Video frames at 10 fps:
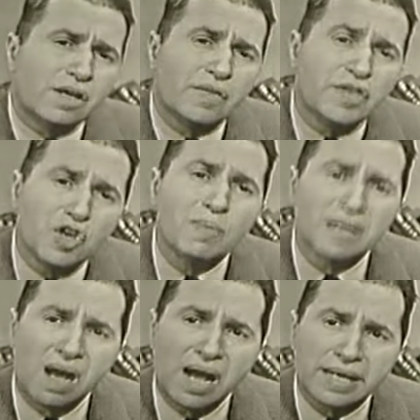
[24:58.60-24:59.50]
the human
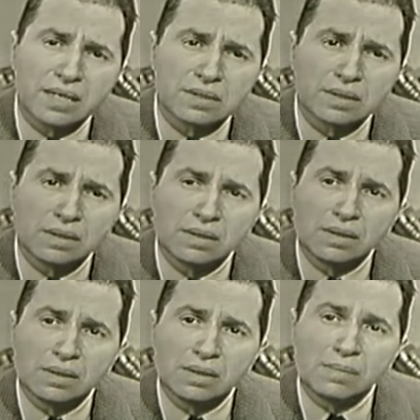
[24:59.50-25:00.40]
artist
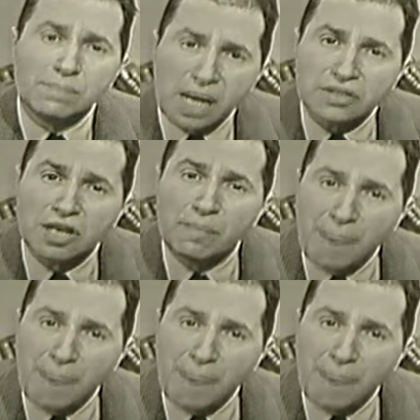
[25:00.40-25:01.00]
must